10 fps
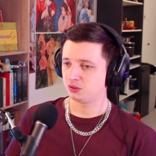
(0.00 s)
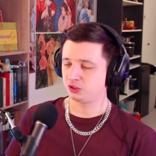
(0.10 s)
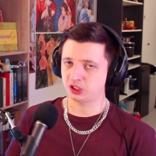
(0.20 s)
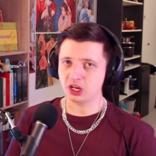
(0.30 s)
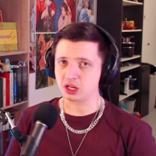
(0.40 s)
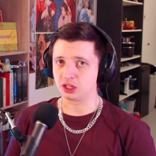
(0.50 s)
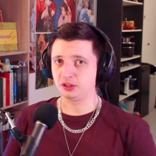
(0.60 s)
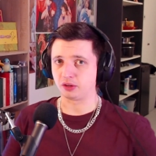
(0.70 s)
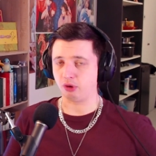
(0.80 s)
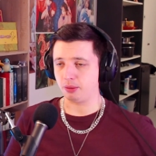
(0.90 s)
She kinda killed
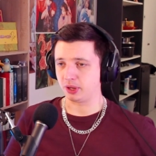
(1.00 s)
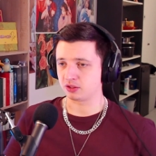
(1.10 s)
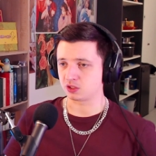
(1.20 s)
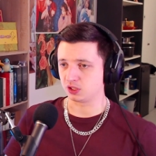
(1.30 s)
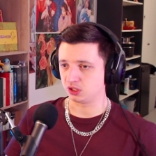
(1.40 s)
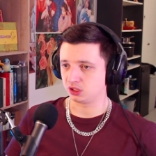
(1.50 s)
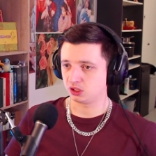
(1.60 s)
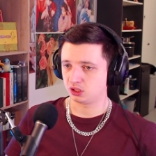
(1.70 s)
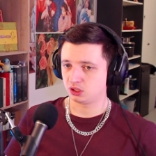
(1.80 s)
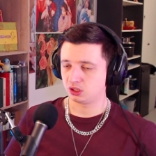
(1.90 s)
that rap actually.
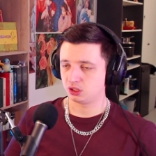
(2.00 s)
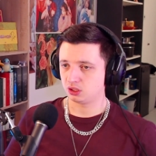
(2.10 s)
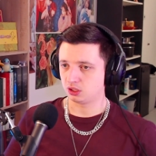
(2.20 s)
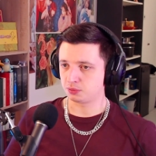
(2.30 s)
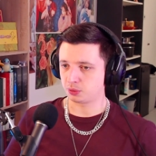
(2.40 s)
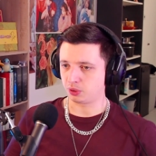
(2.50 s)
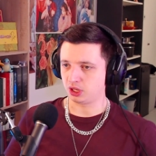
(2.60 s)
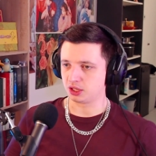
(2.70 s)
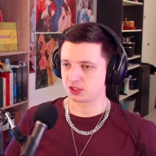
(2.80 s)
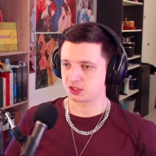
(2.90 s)
I'm
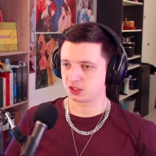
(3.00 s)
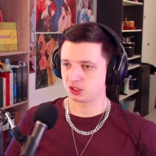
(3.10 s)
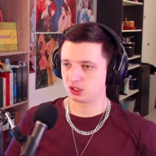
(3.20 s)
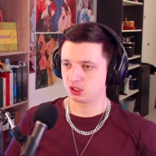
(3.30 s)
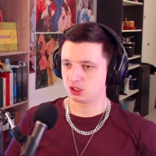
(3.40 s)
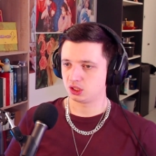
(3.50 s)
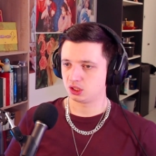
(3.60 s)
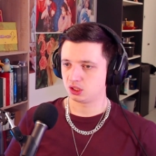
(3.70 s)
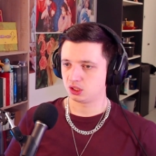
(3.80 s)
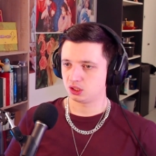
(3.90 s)
surprised.
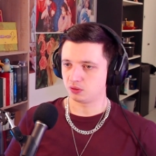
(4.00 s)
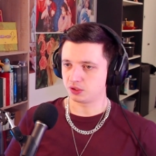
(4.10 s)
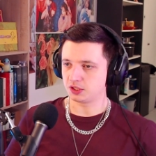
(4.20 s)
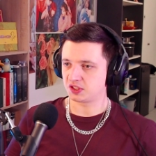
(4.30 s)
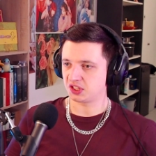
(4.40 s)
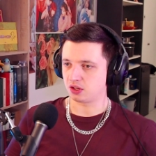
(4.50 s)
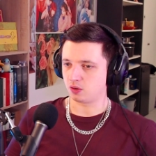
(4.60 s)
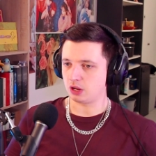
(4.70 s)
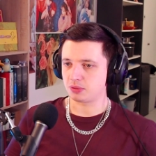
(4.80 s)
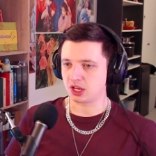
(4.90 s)
We didn't see a
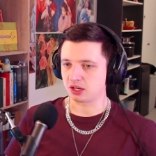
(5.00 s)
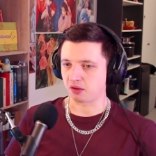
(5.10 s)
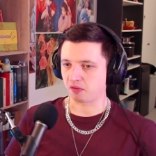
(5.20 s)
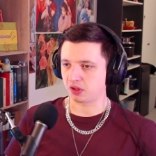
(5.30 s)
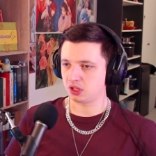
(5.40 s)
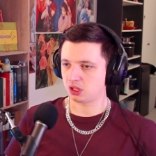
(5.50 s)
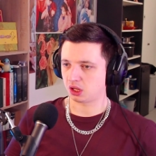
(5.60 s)
rap yet, I think.